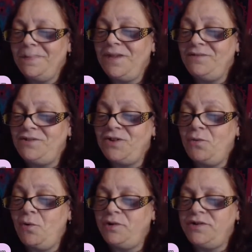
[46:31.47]
You have to
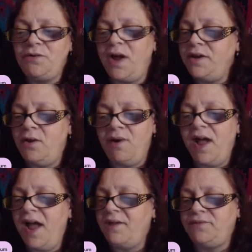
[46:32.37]
chug water too? I know. I
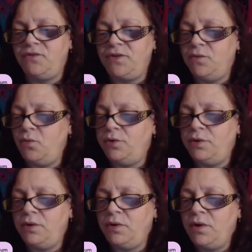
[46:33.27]
have to drink the
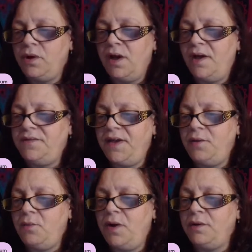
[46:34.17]
water. I'll tell
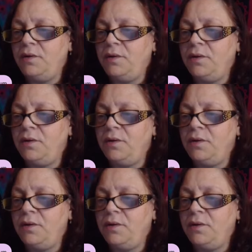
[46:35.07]
you what.